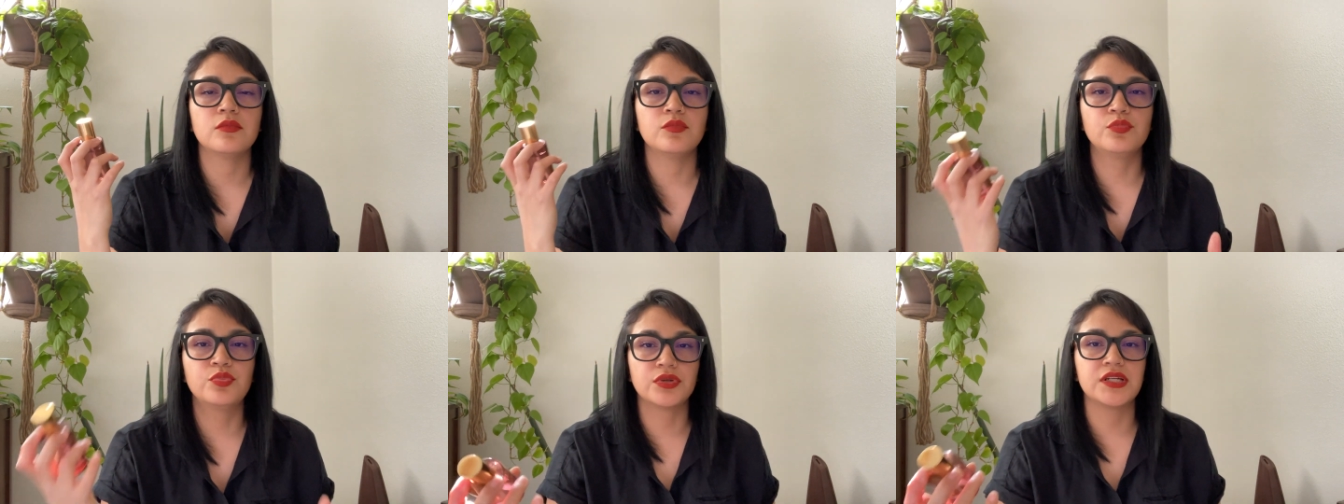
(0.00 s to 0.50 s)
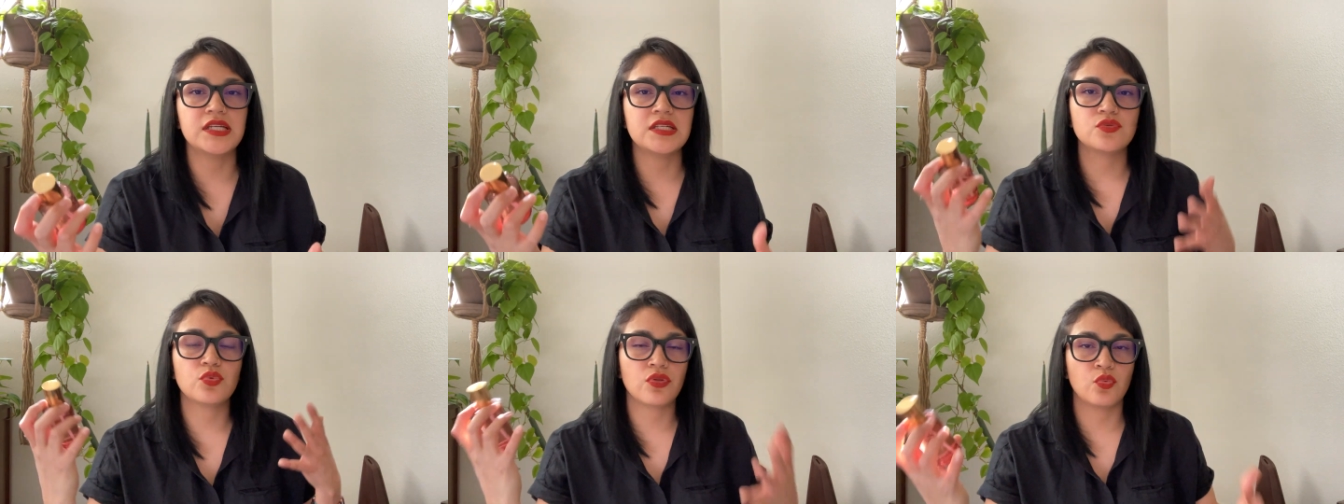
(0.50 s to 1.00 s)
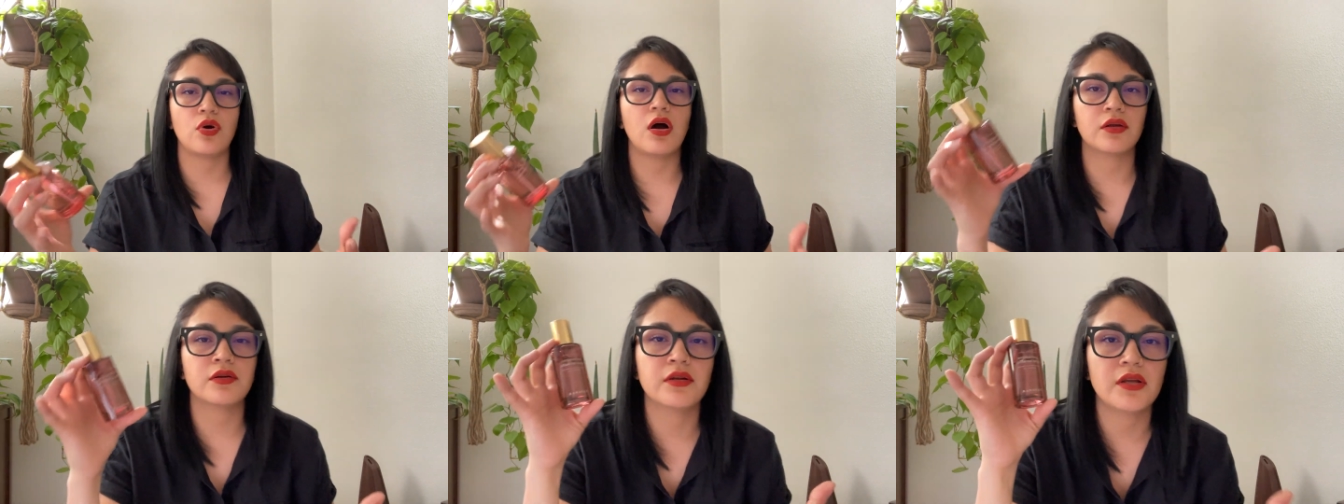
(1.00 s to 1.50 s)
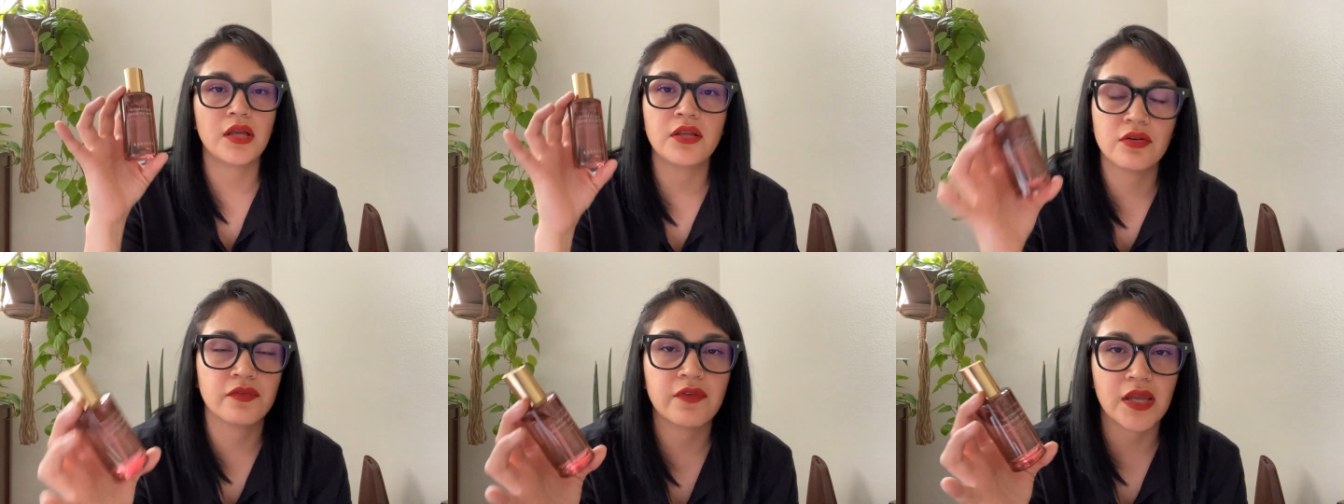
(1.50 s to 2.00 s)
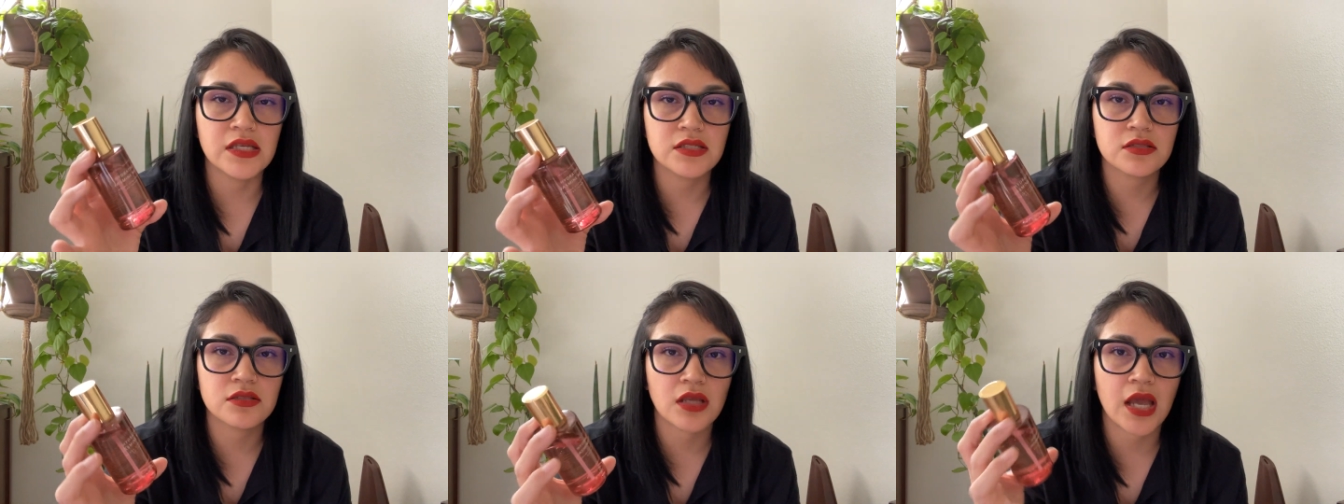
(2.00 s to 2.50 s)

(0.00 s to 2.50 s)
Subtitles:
breeze with water in your face